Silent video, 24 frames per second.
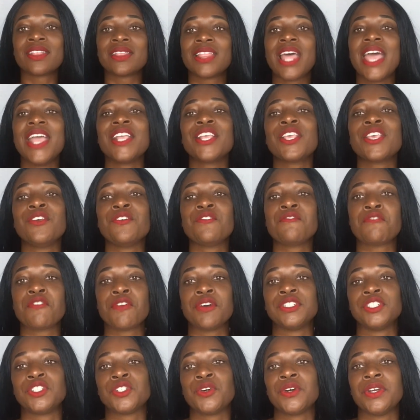Thank you
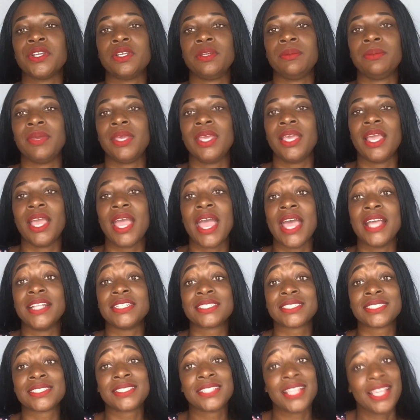for joining me, and
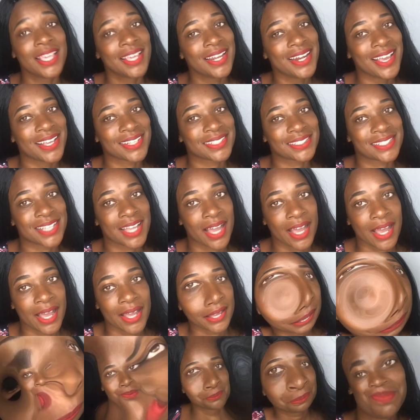see you next
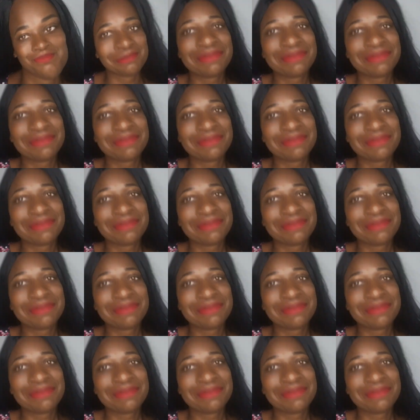time.